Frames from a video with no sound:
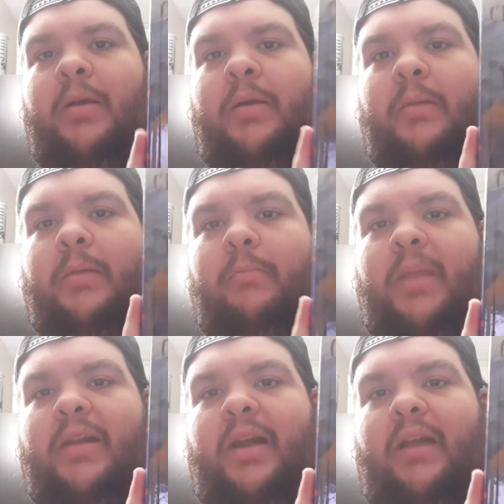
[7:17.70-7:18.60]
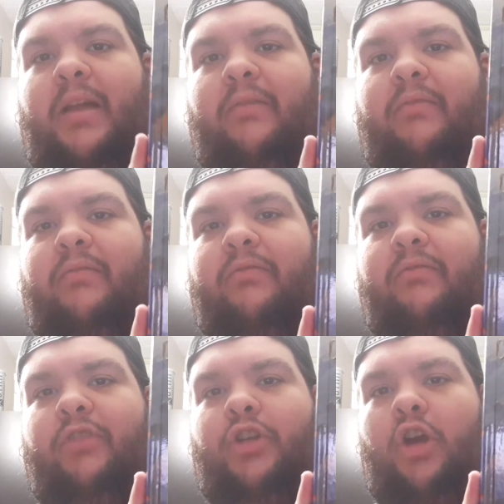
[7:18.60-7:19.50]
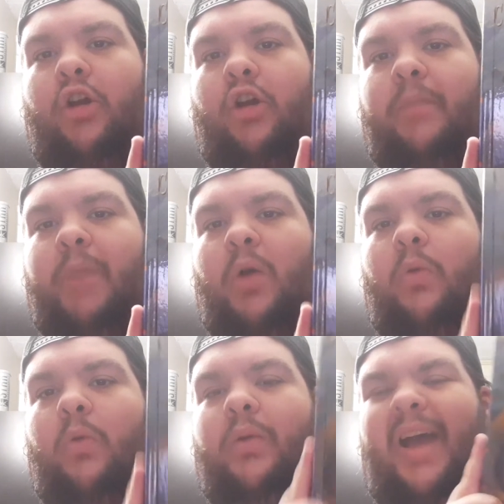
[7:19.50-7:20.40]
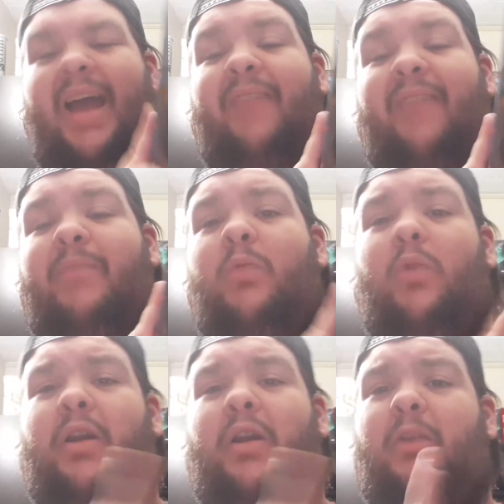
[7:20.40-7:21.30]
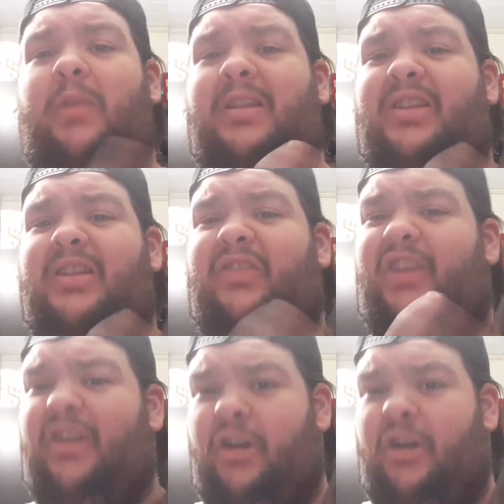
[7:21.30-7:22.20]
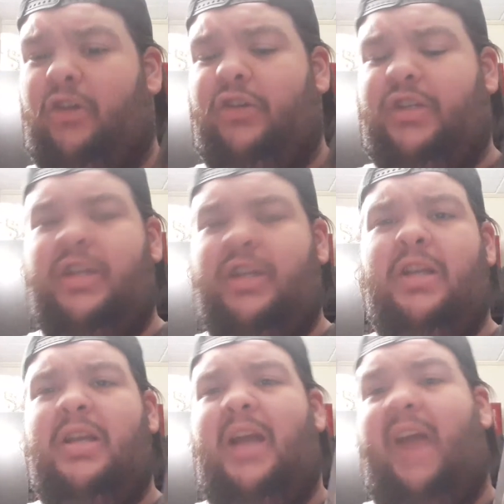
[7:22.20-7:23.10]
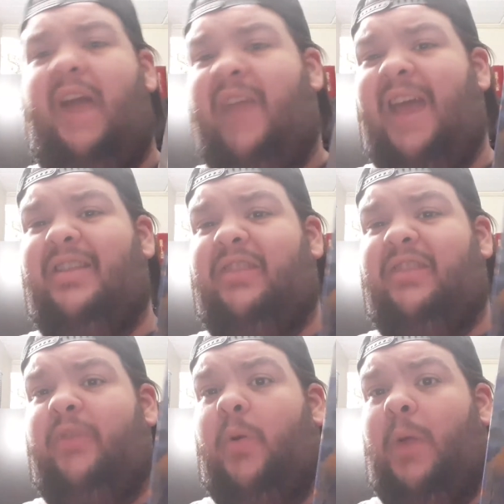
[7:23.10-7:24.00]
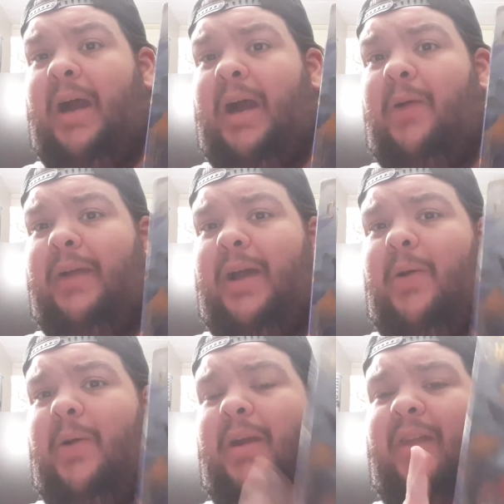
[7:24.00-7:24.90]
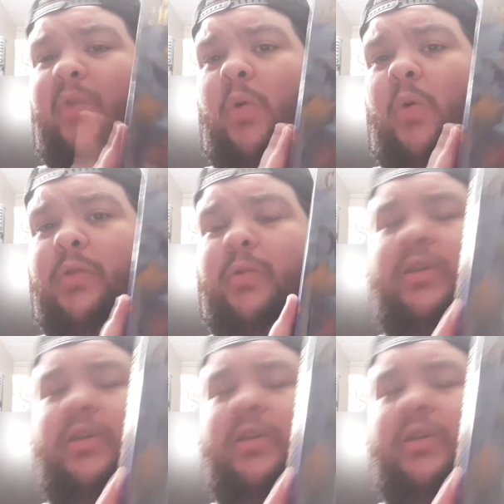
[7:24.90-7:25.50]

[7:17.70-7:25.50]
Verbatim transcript: Midnight for Charlie Bone. I've been wanting to read this for years. I've had this for a while now, and I've always wanted to